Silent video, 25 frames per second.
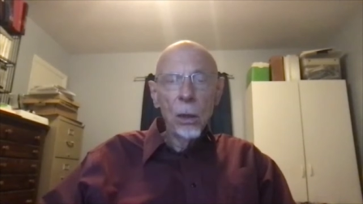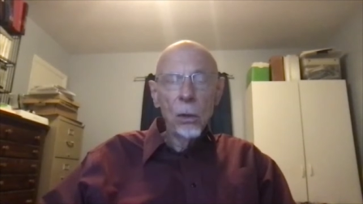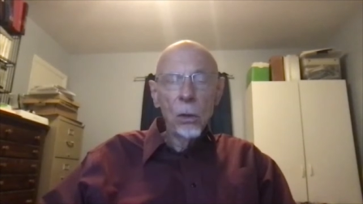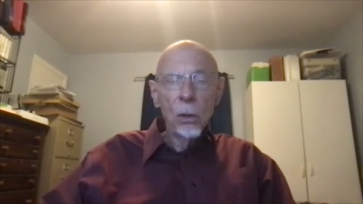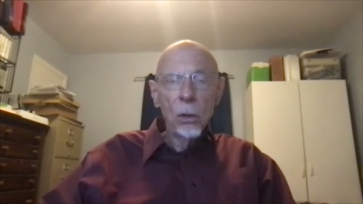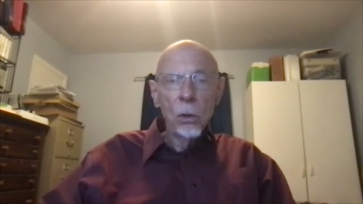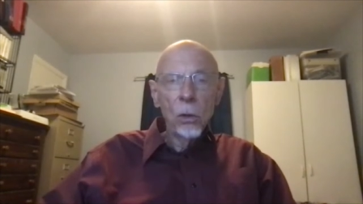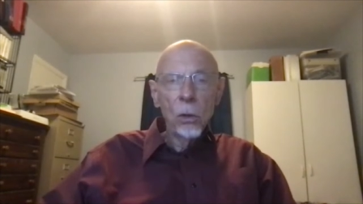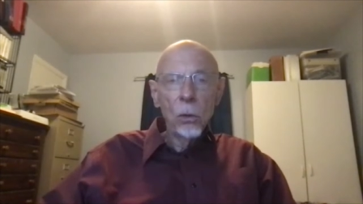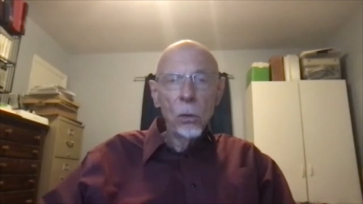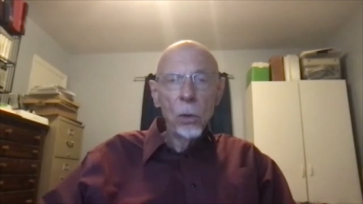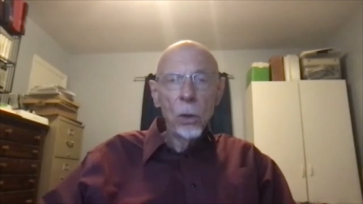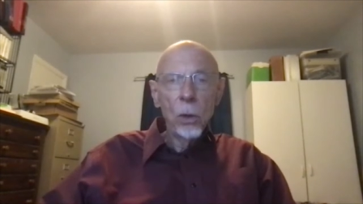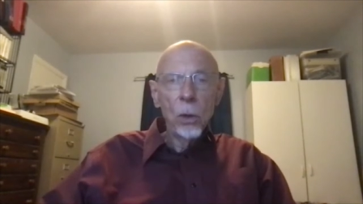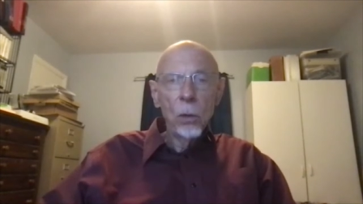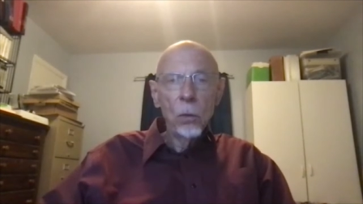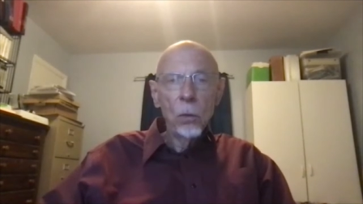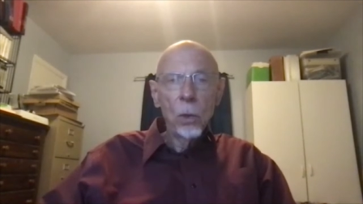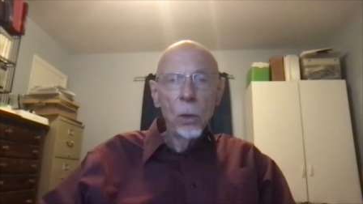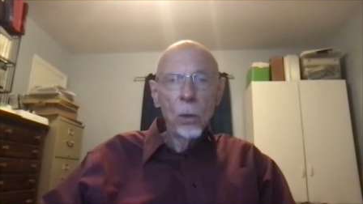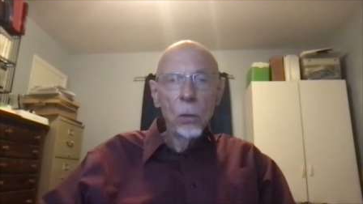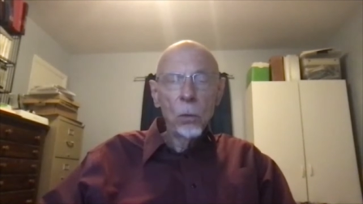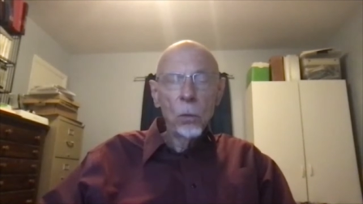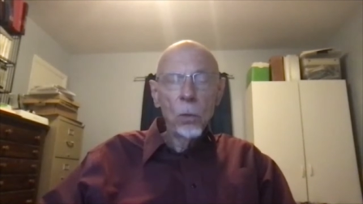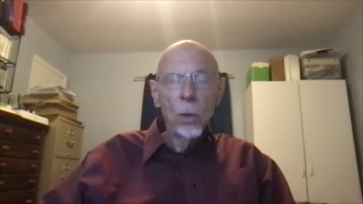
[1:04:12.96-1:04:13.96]
Doing
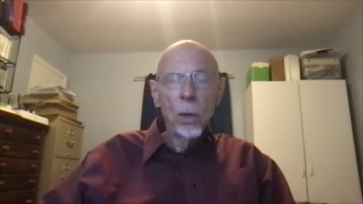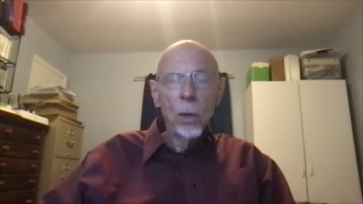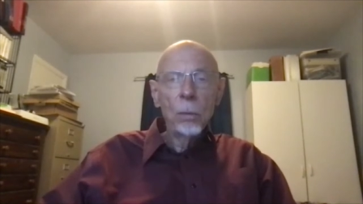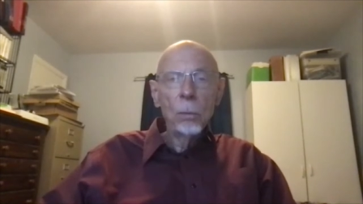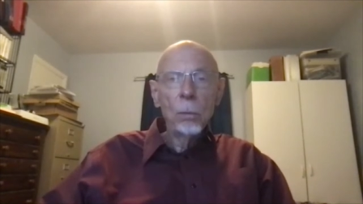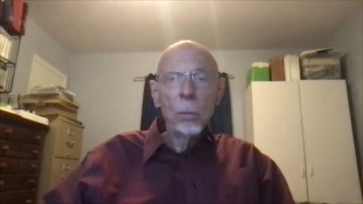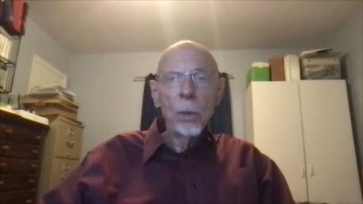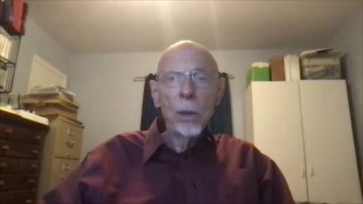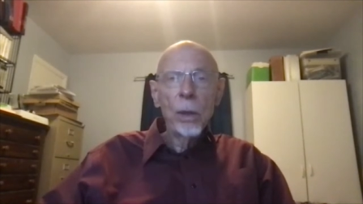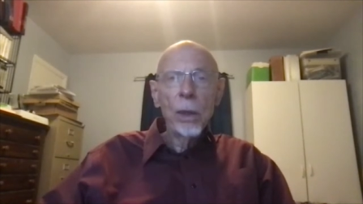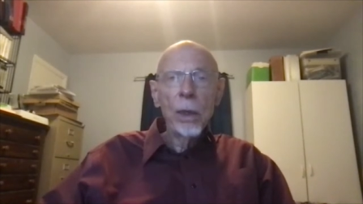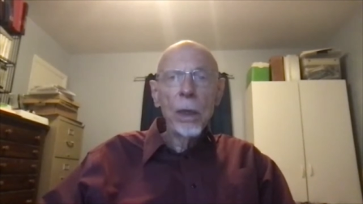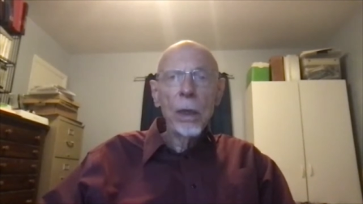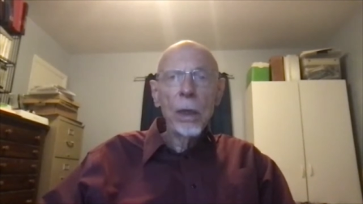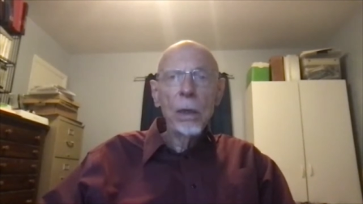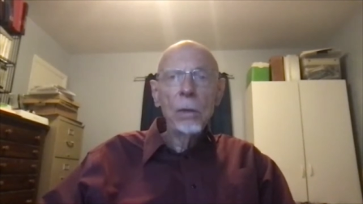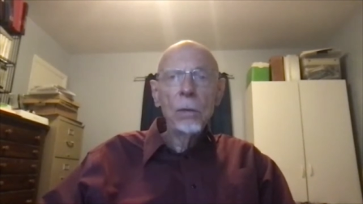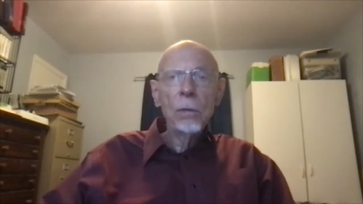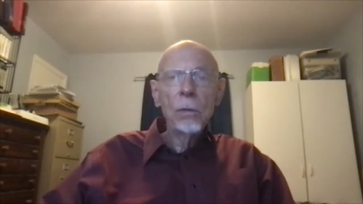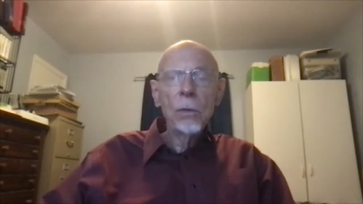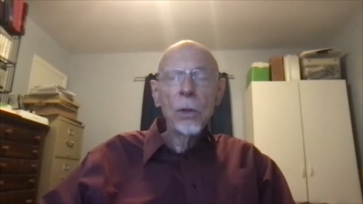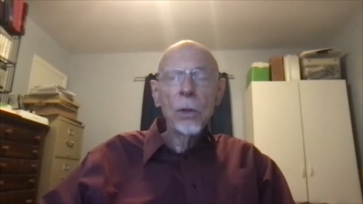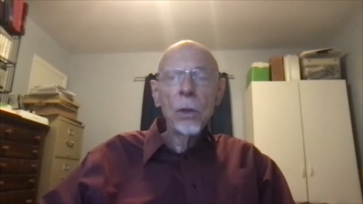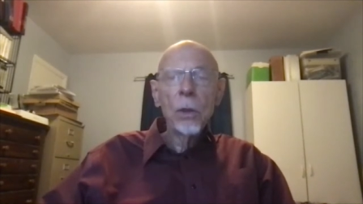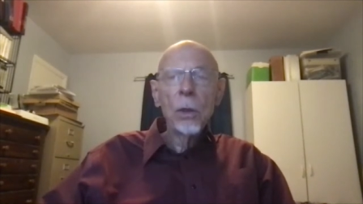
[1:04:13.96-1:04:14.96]
what one
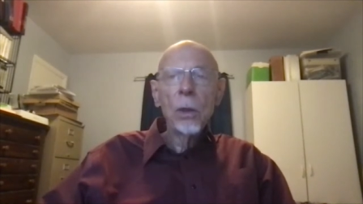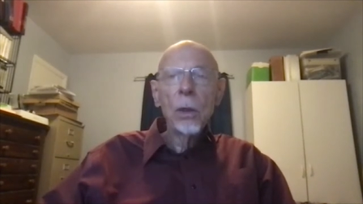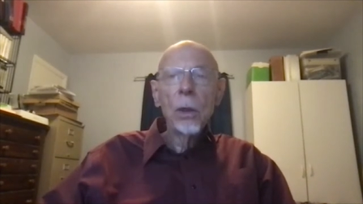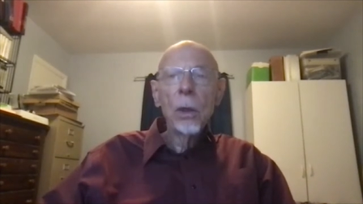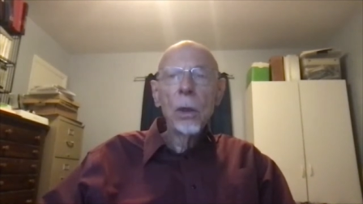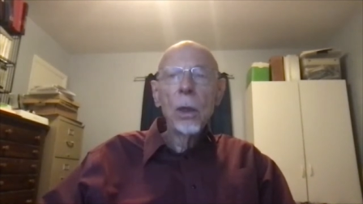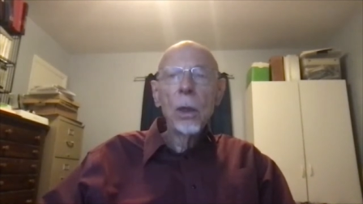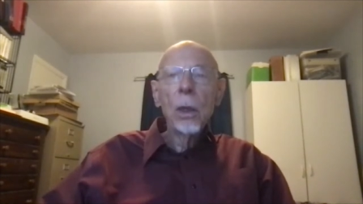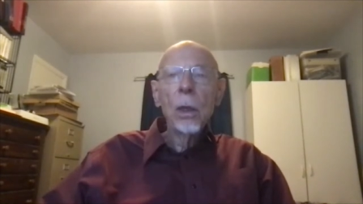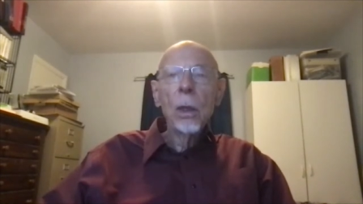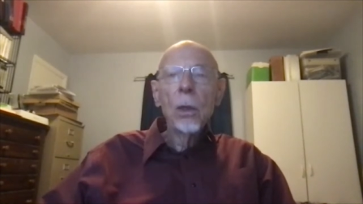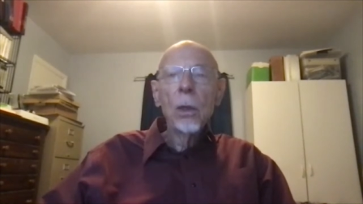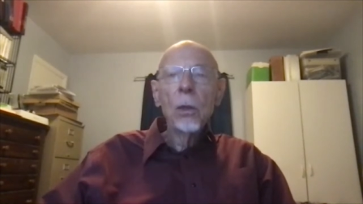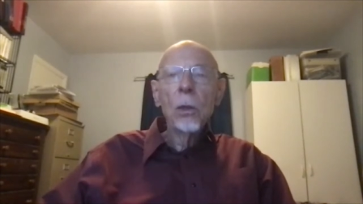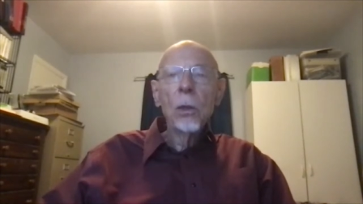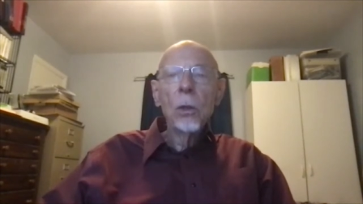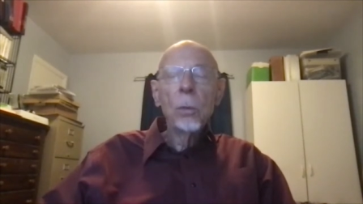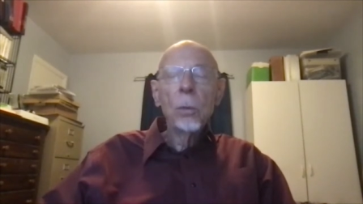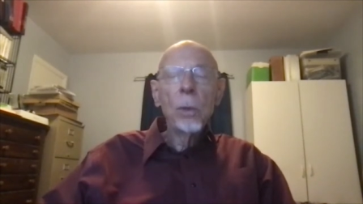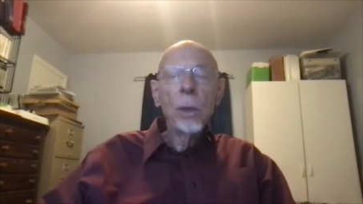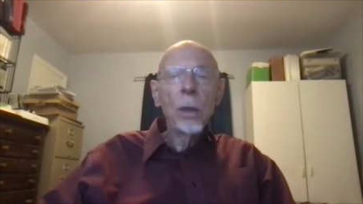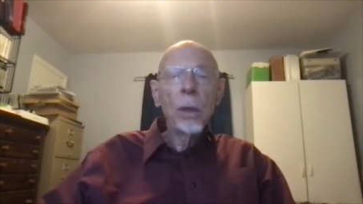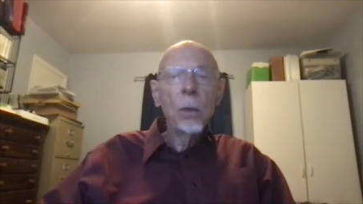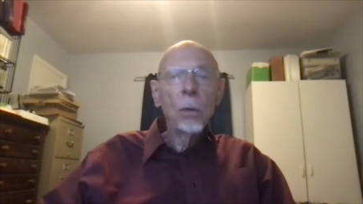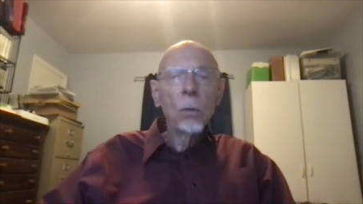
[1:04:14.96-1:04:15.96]
believes to
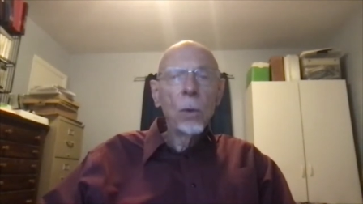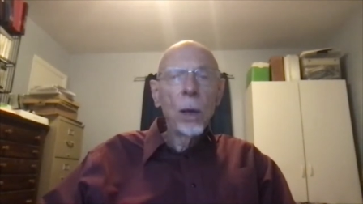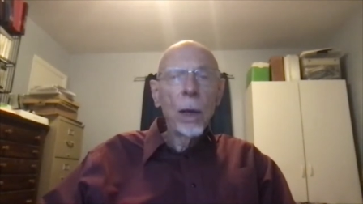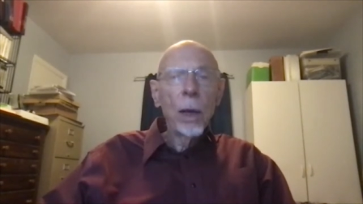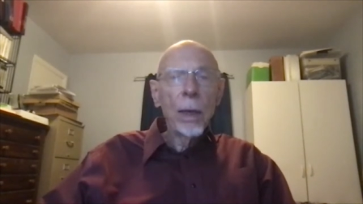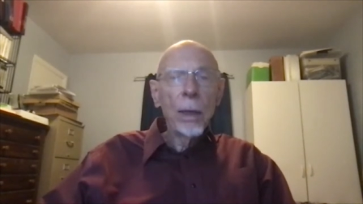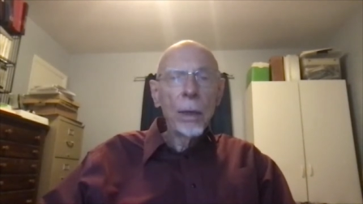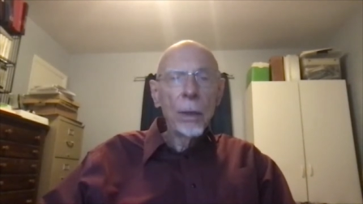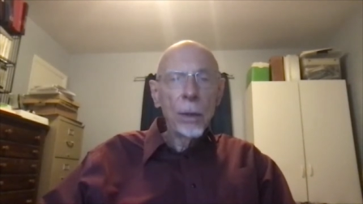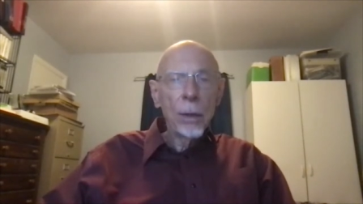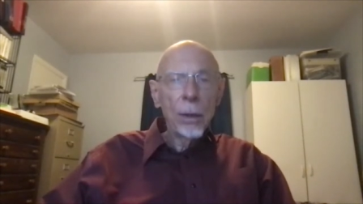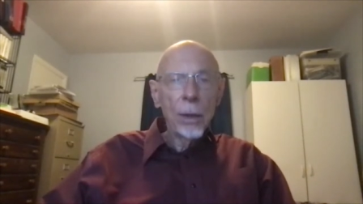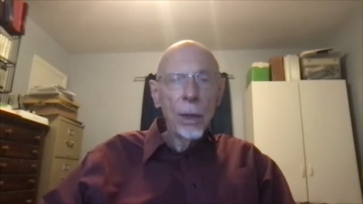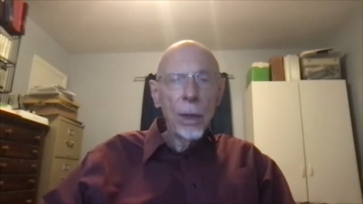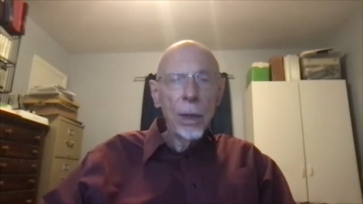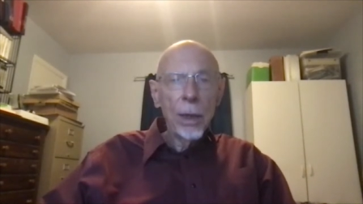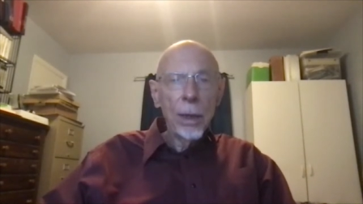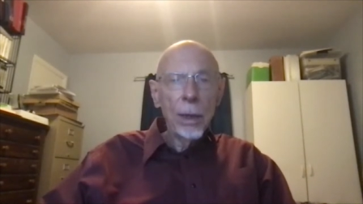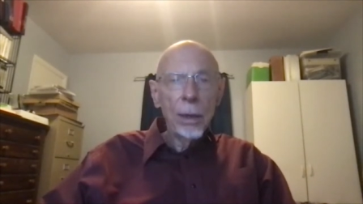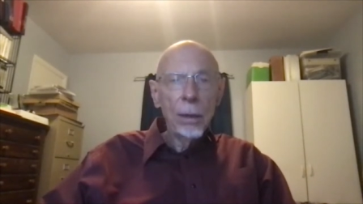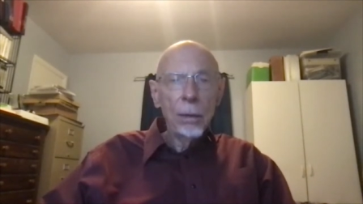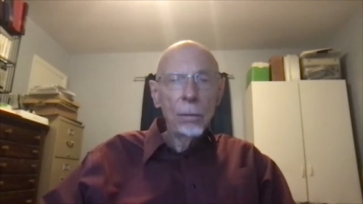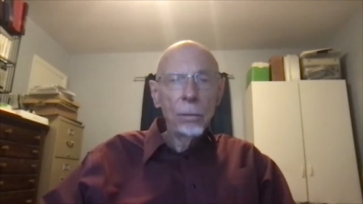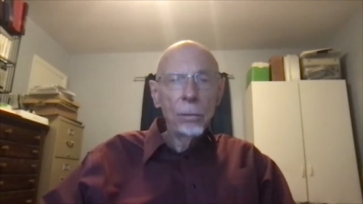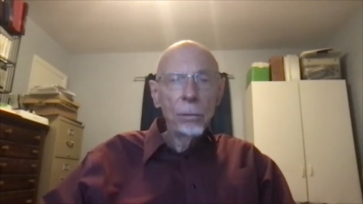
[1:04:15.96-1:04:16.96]
be the right
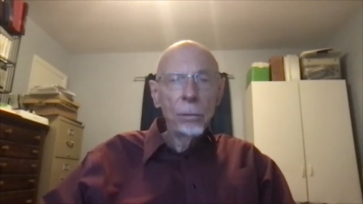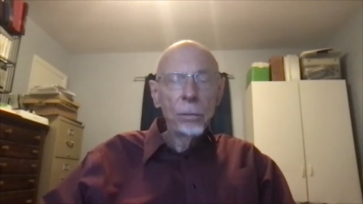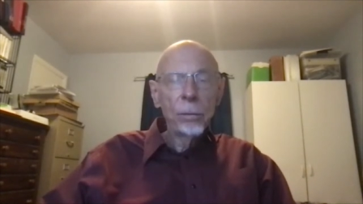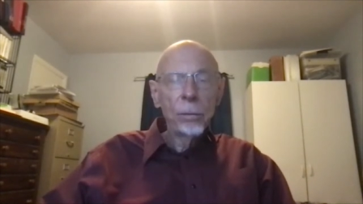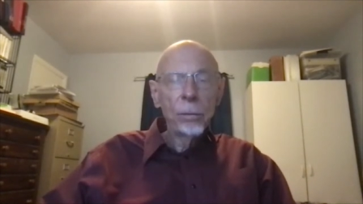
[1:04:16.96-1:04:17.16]
thing